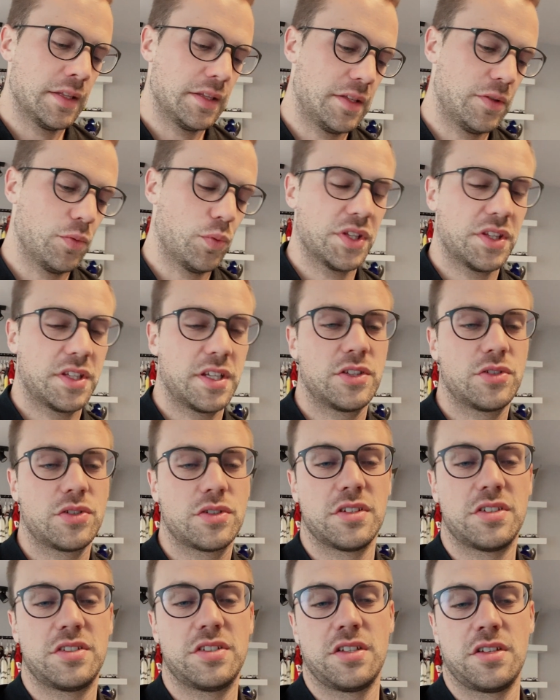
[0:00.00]
The one thing to
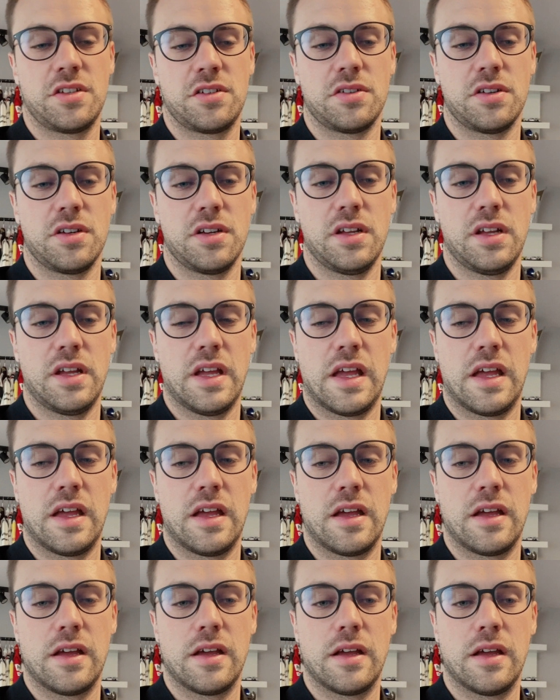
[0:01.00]
consider,
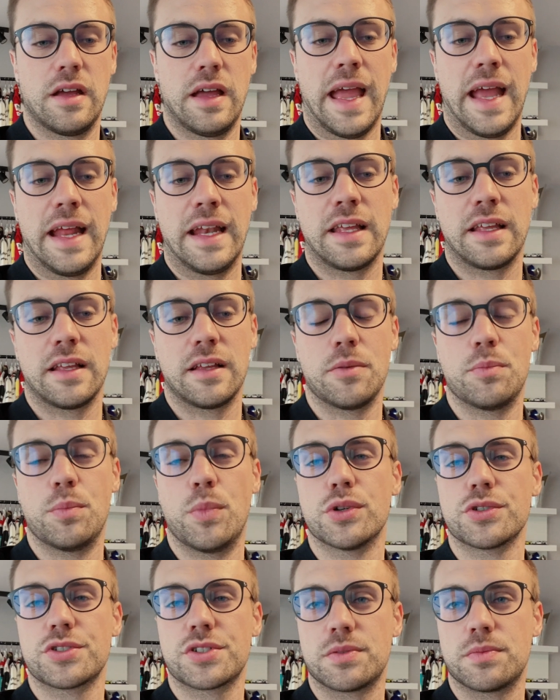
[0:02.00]
adding a
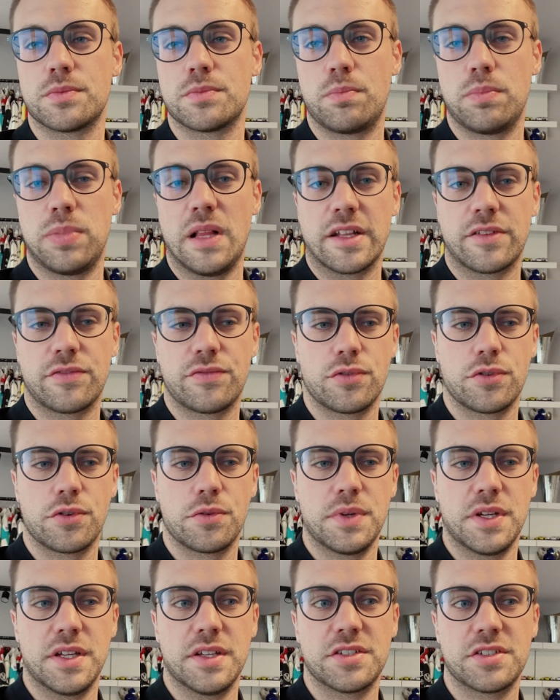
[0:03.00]
motion
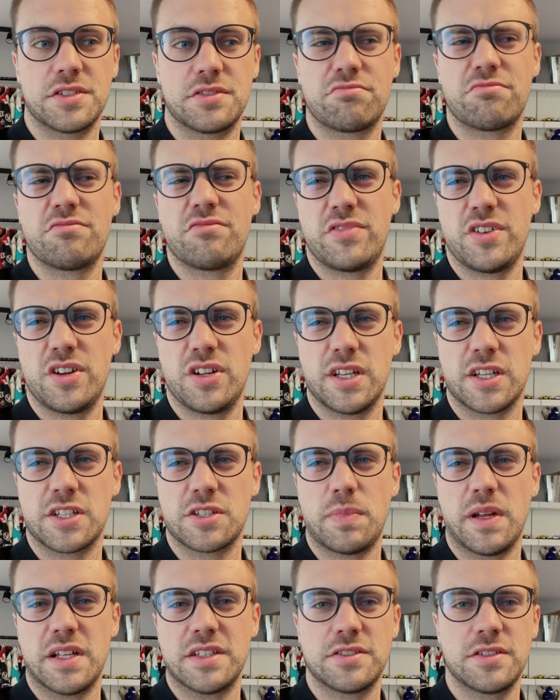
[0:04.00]
platform is fairly
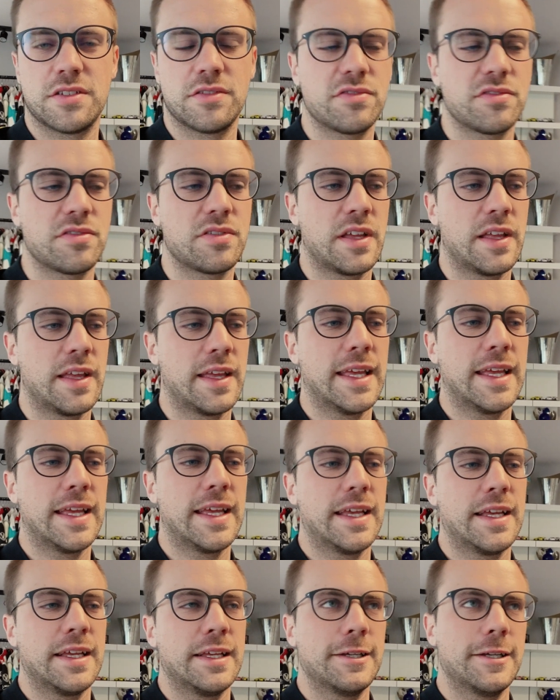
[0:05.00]
expensive,
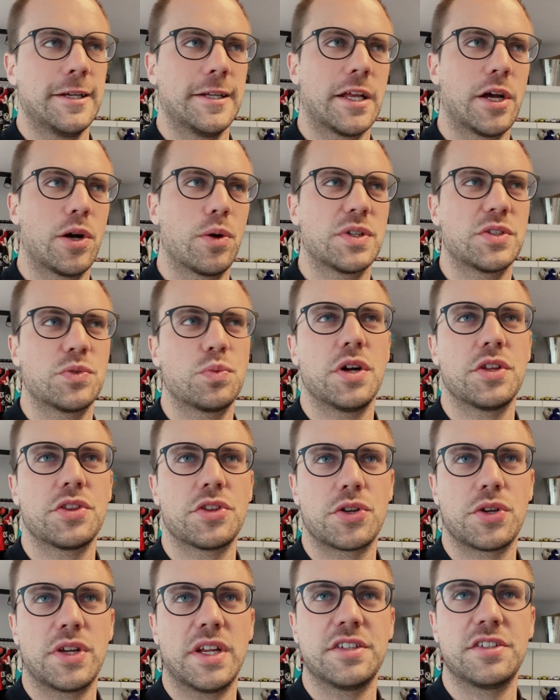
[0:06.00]
and I always
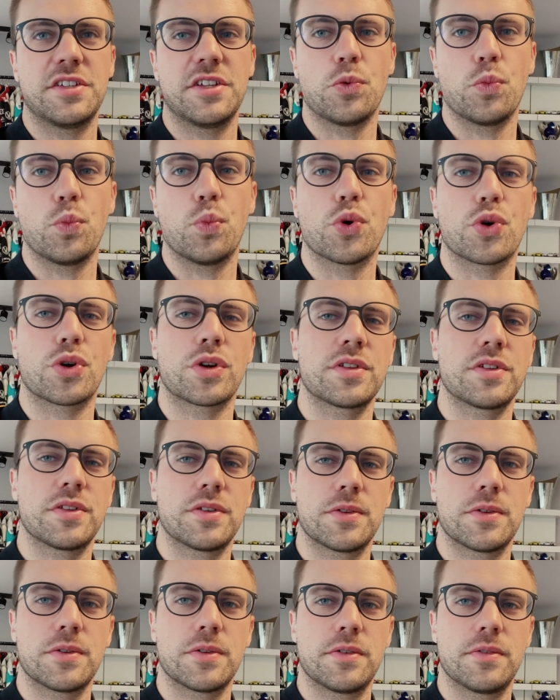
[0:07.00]
wonder, is it
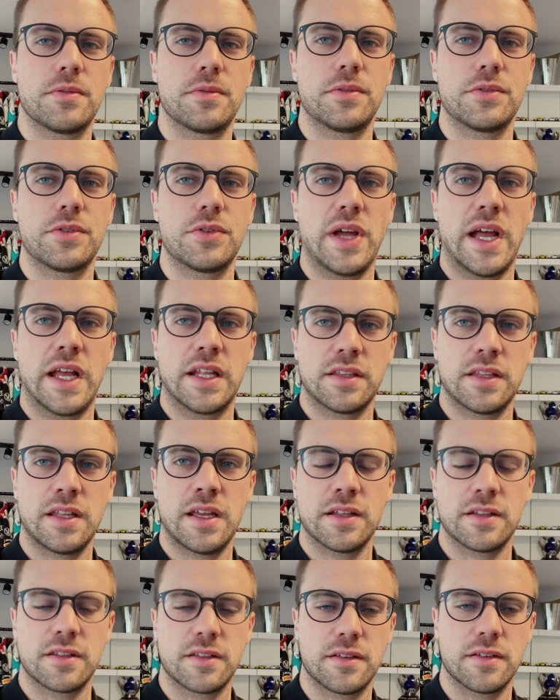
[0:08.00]
worth to add
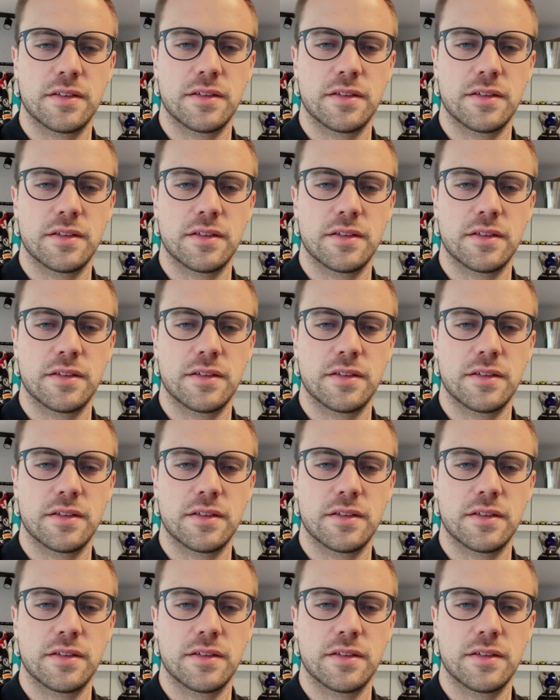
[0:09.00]
that?